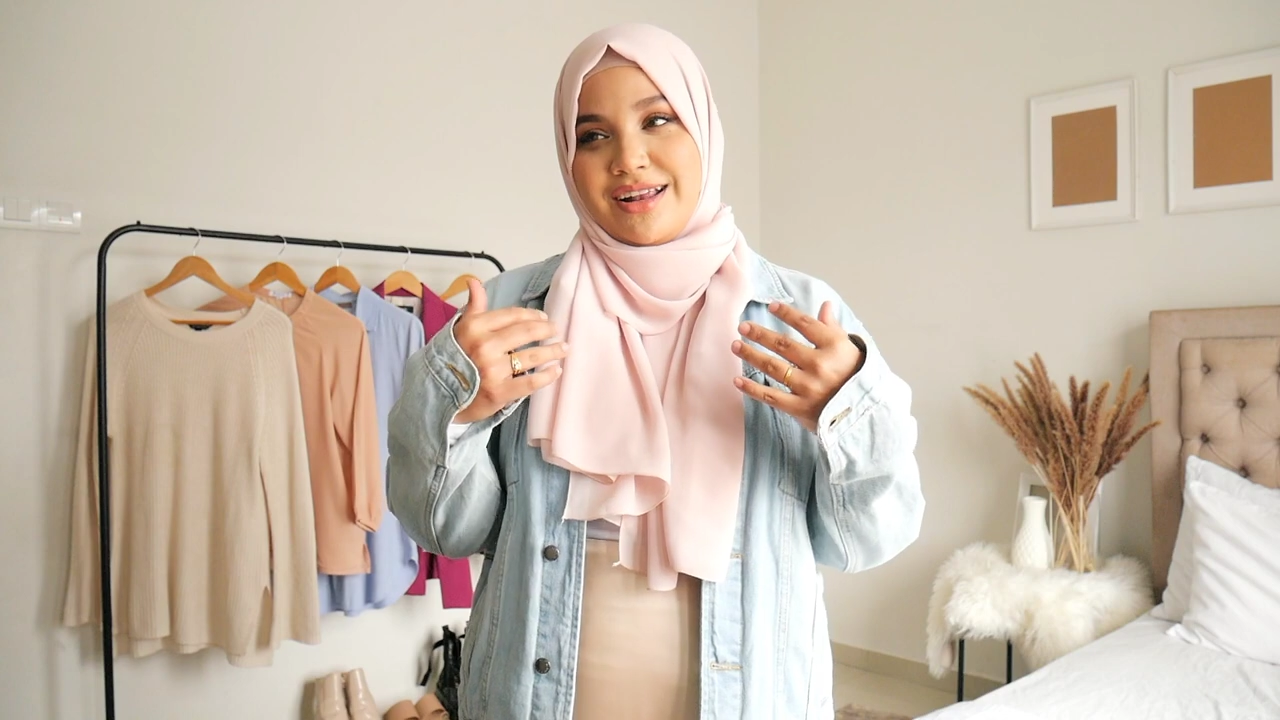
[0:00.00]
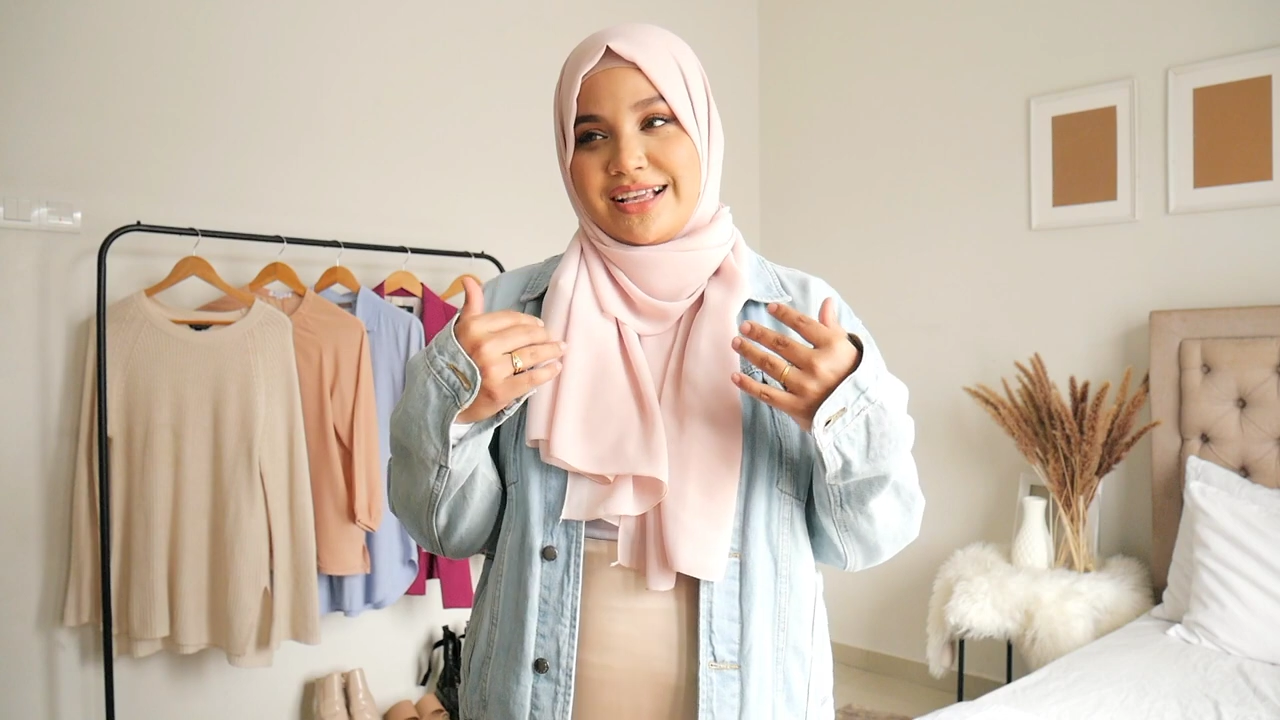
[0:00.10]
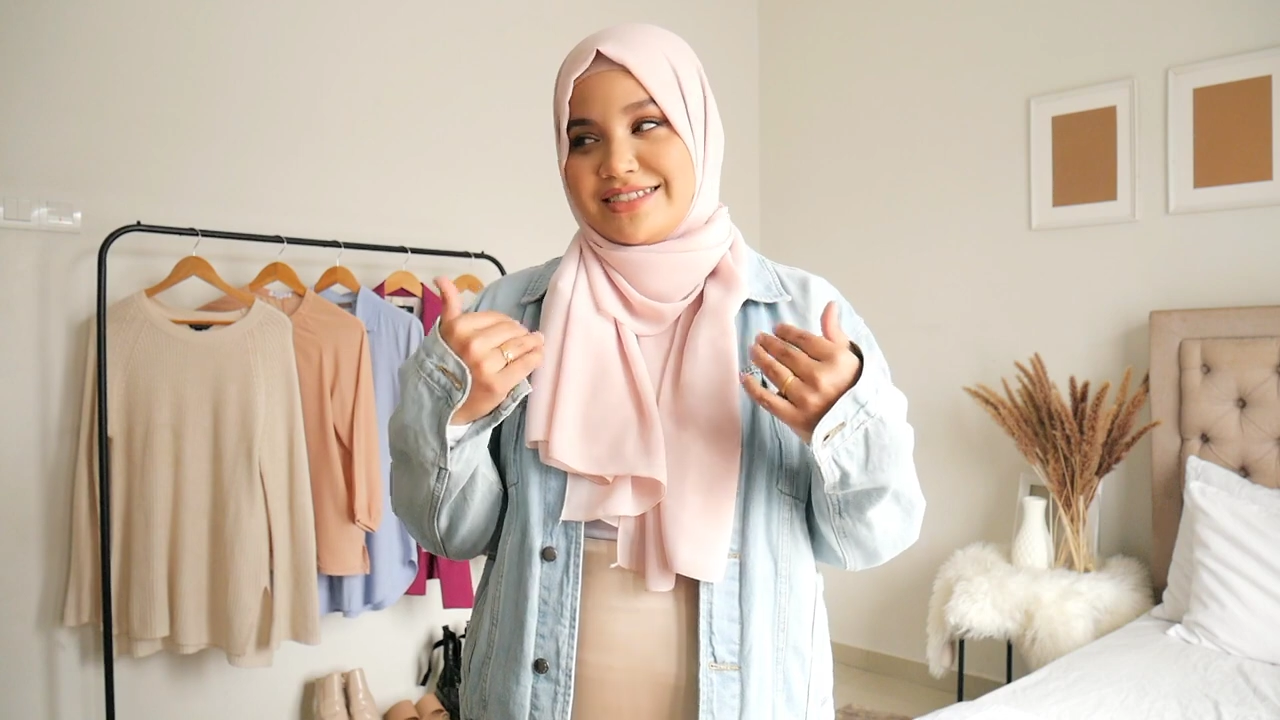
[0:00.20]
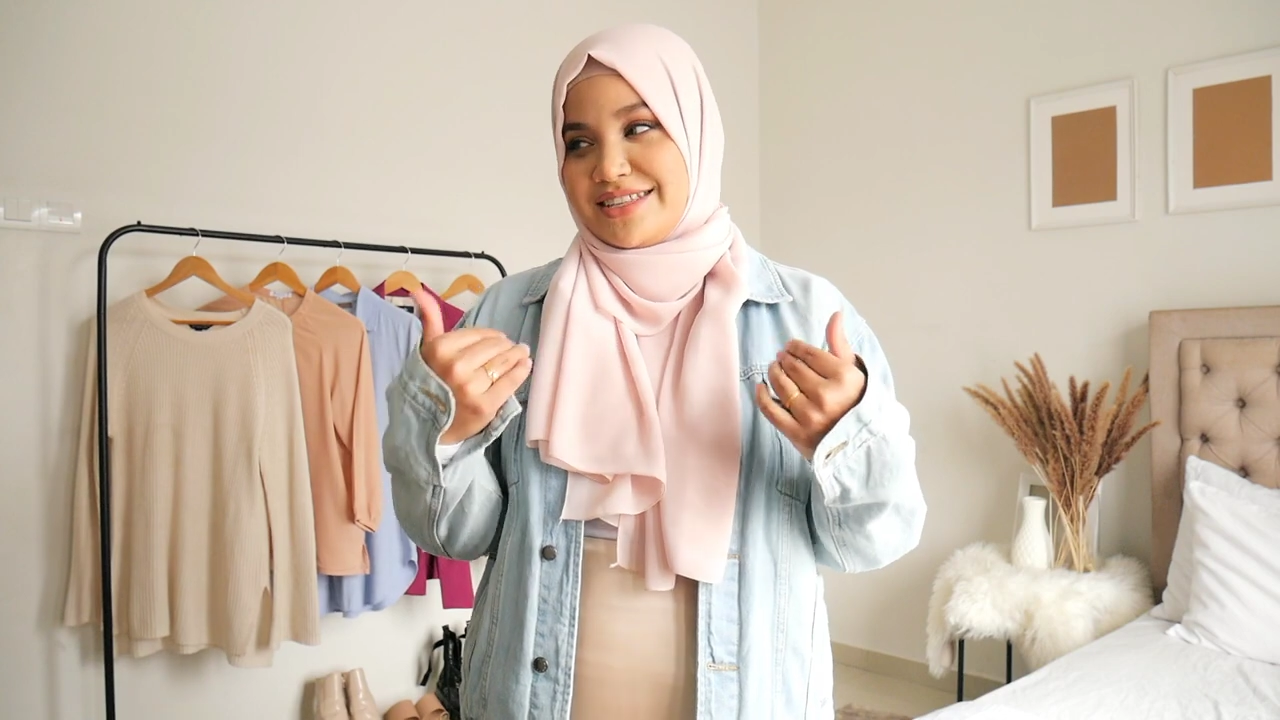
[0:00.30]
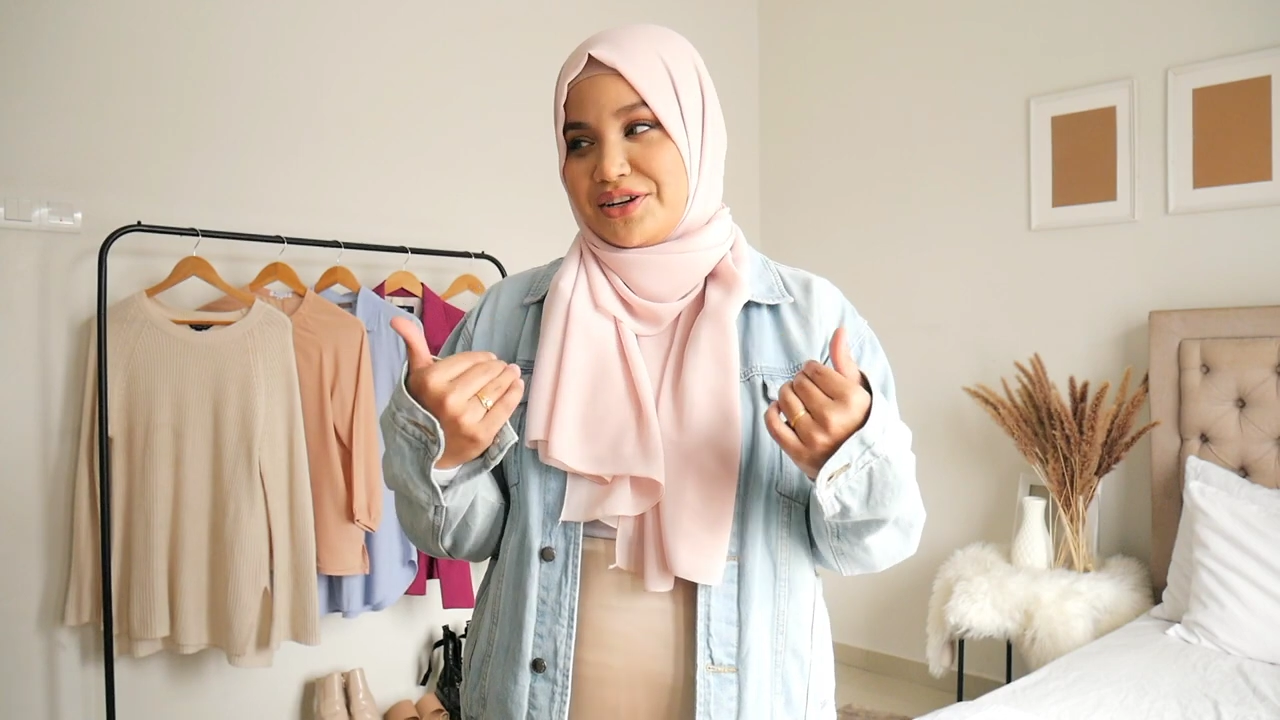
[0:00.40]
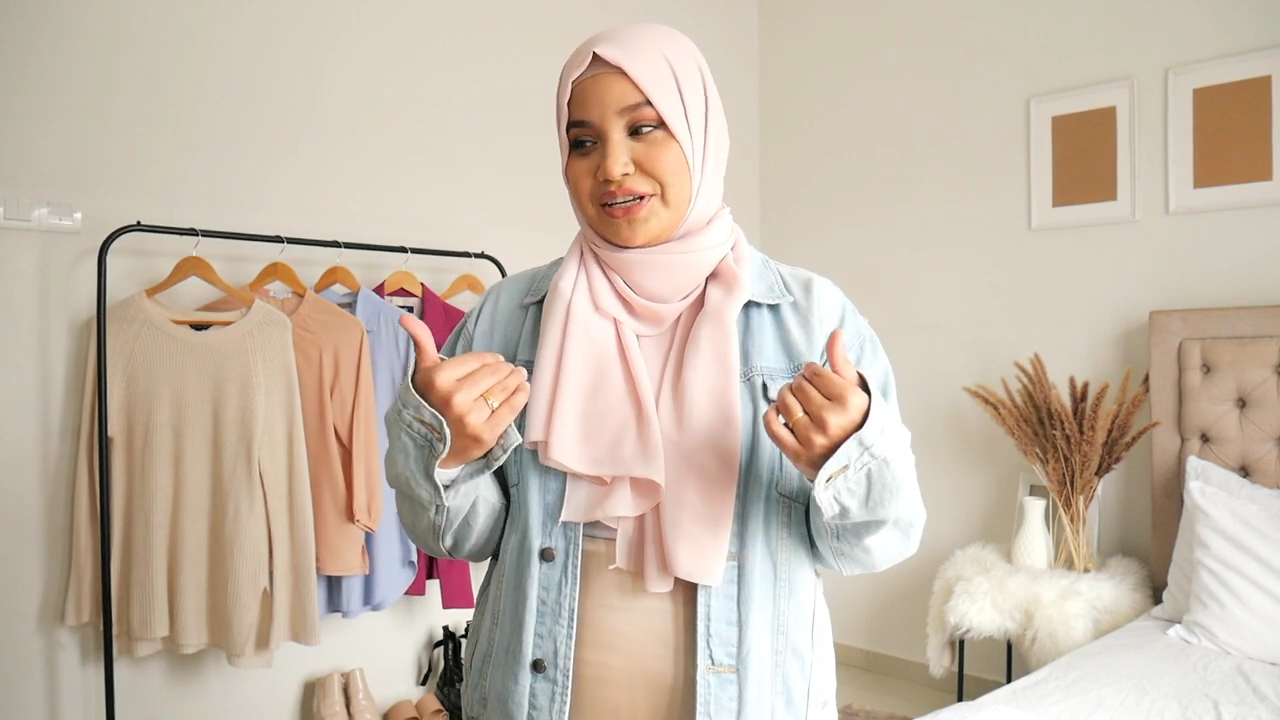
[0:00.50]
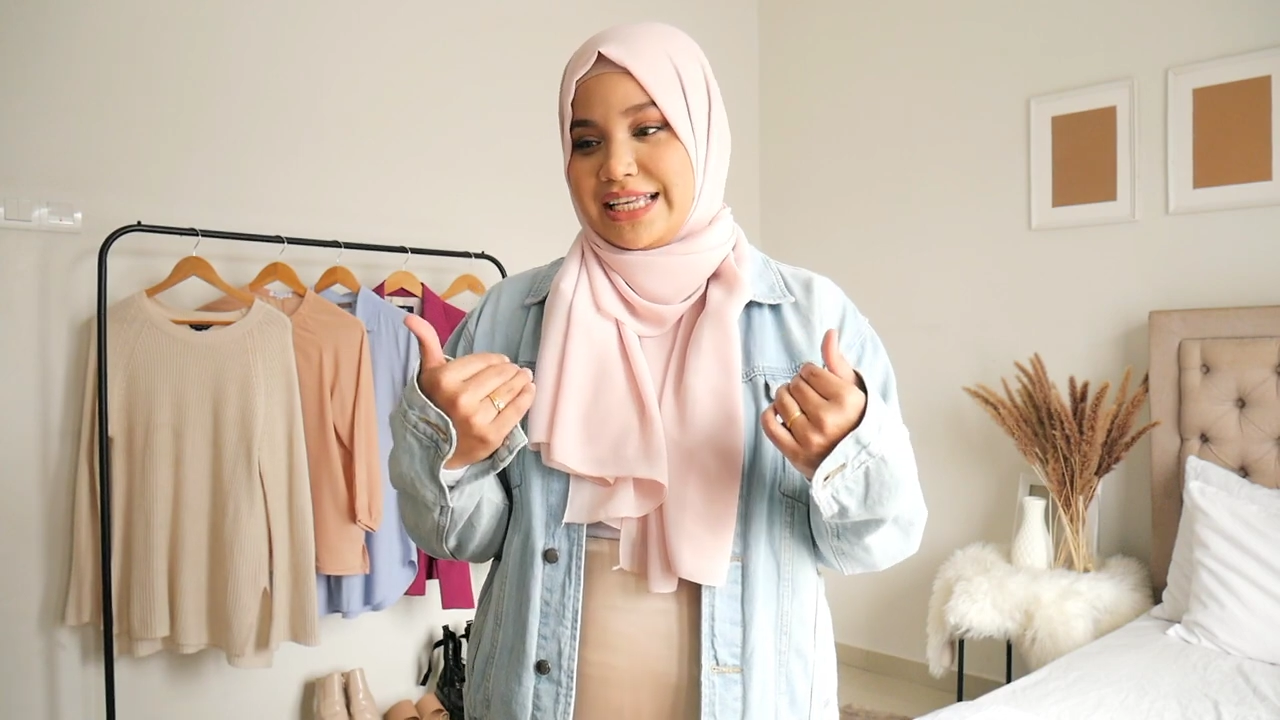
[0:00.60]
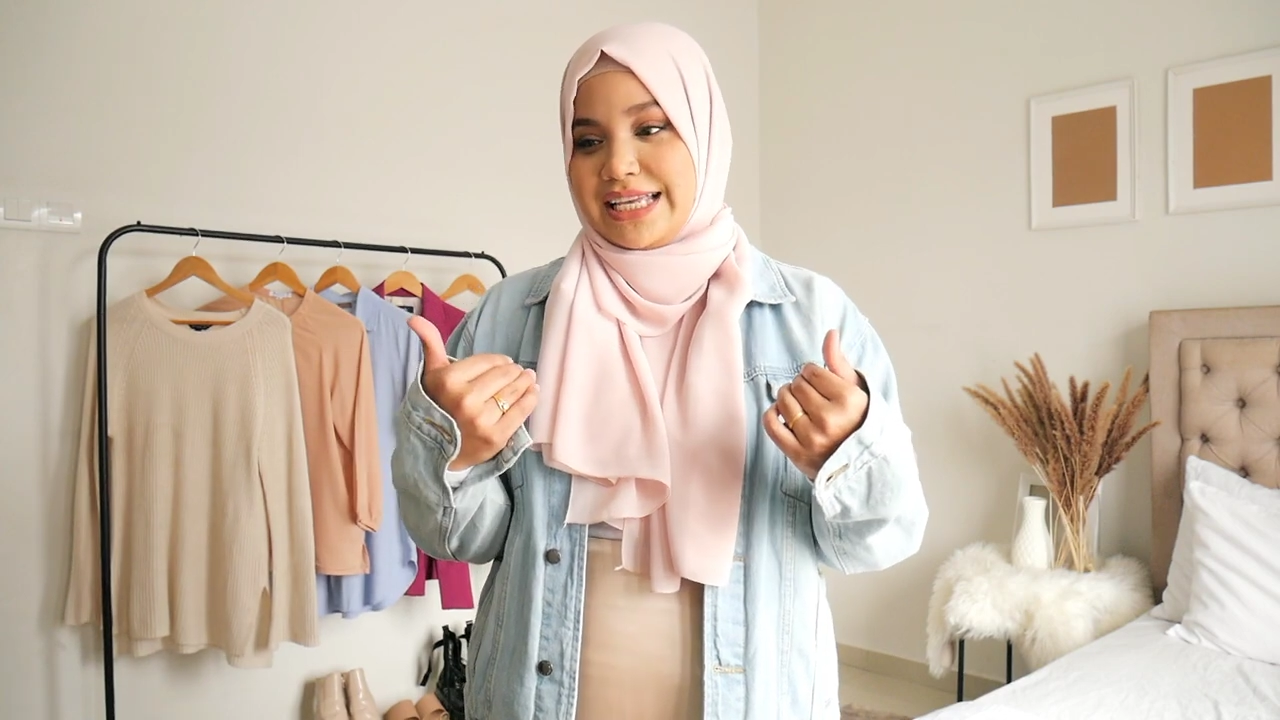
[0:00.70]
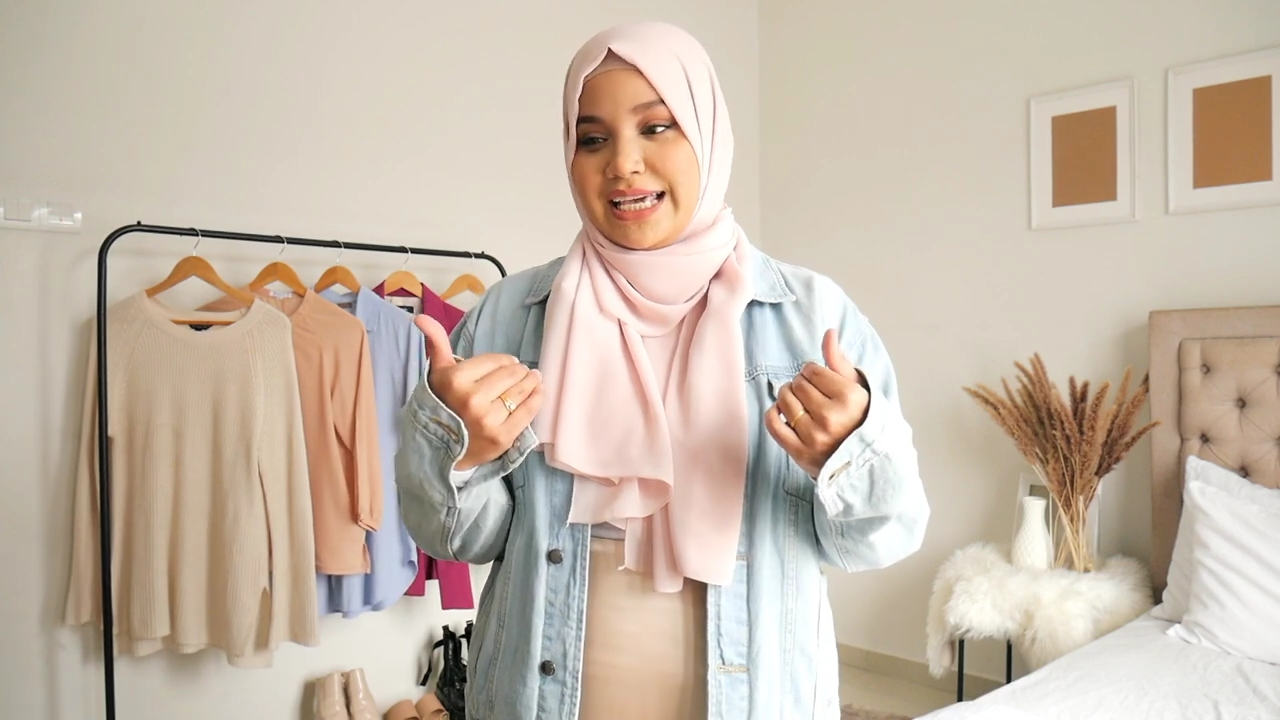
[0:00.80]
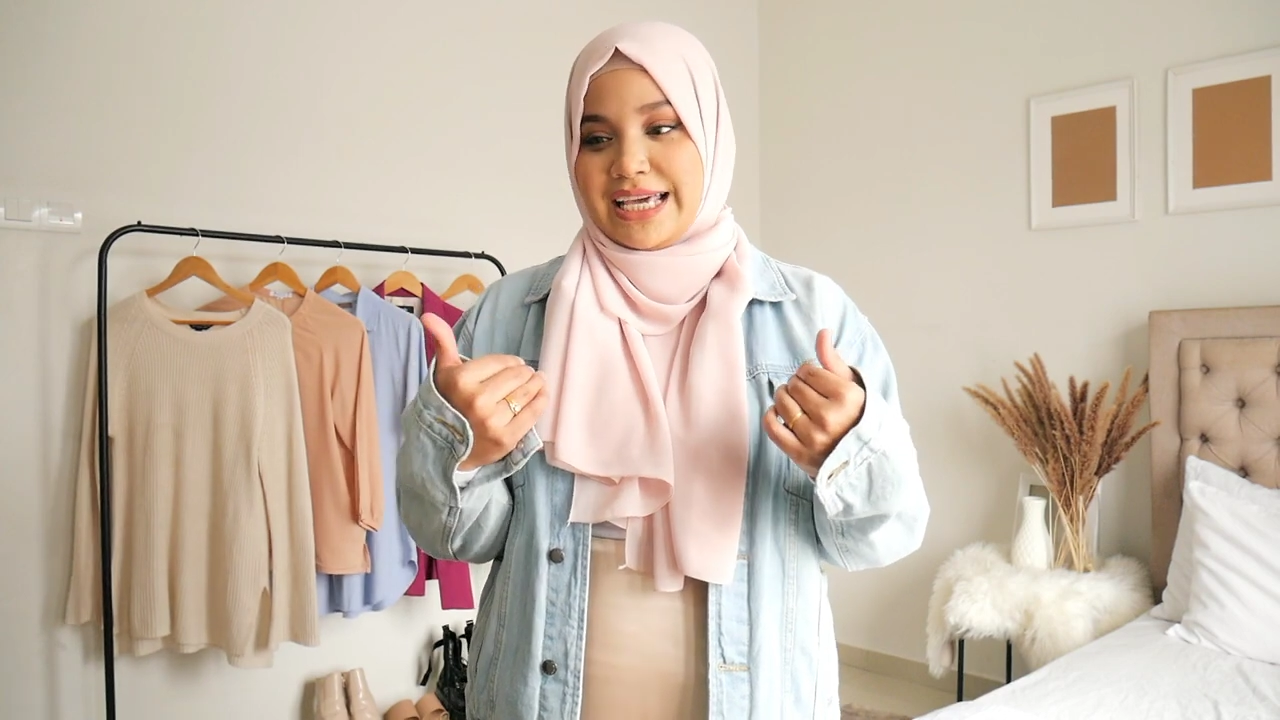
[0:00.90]

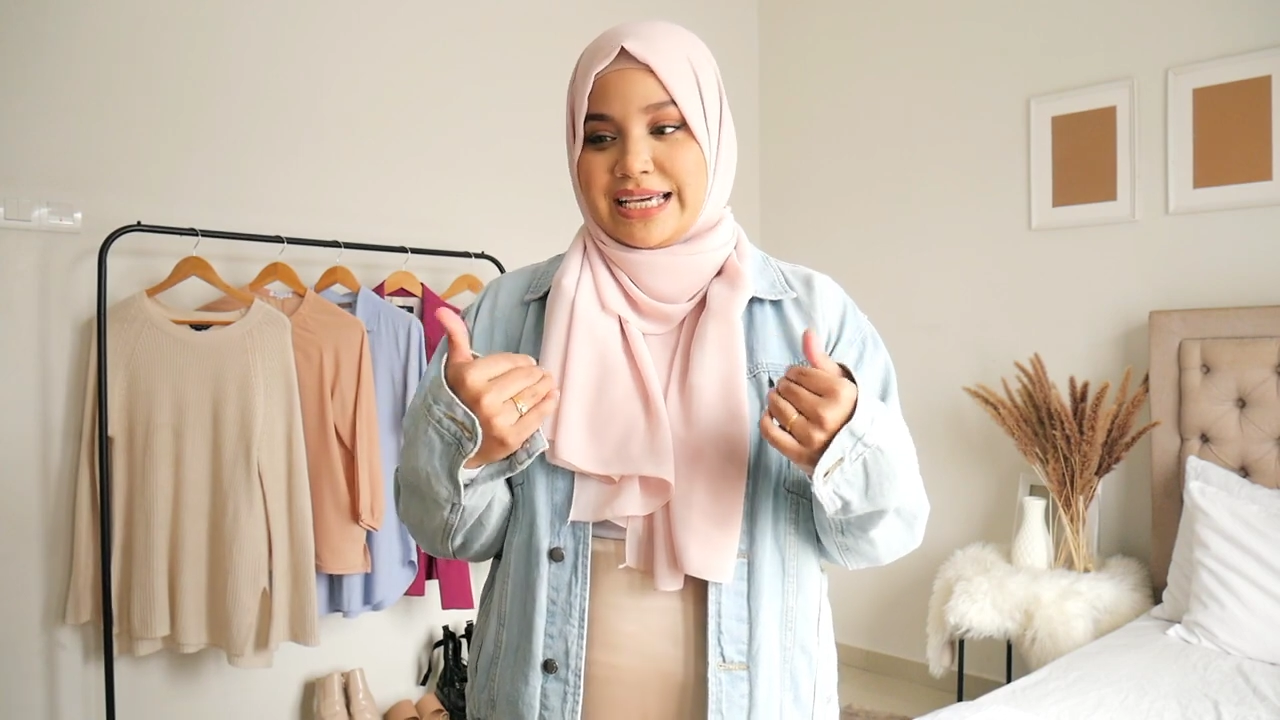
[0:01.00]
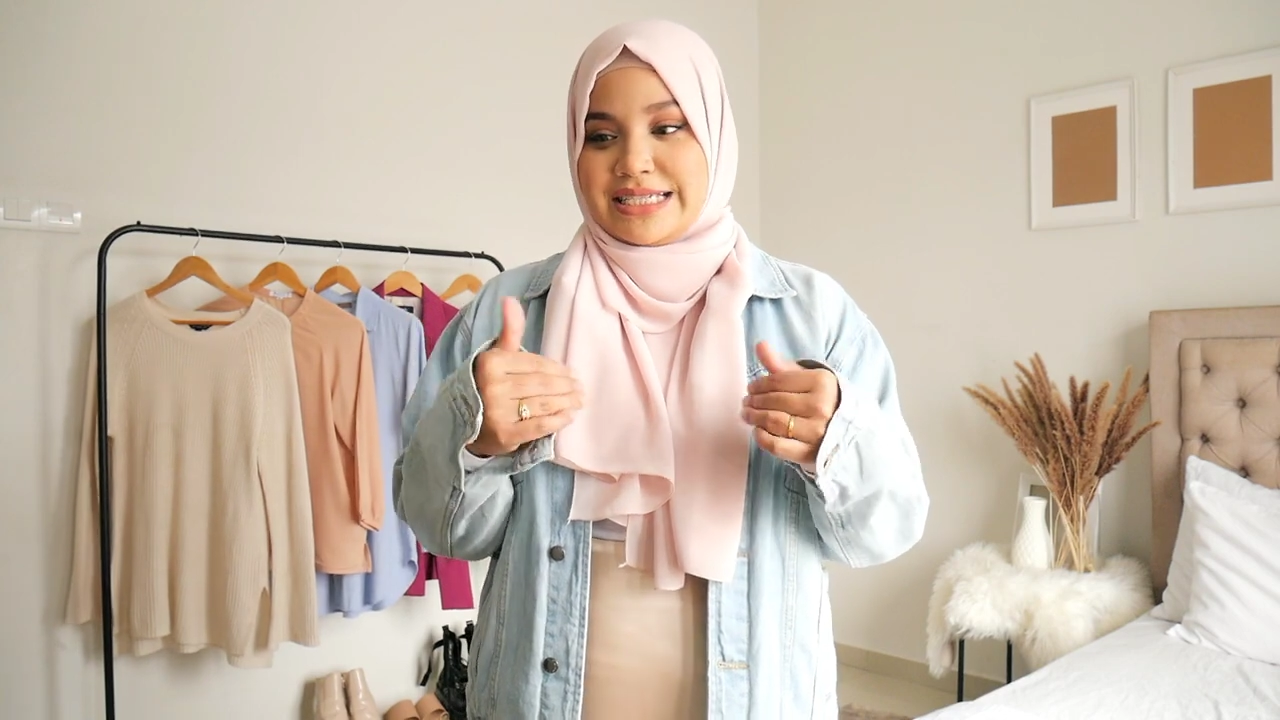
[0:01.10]
necessarily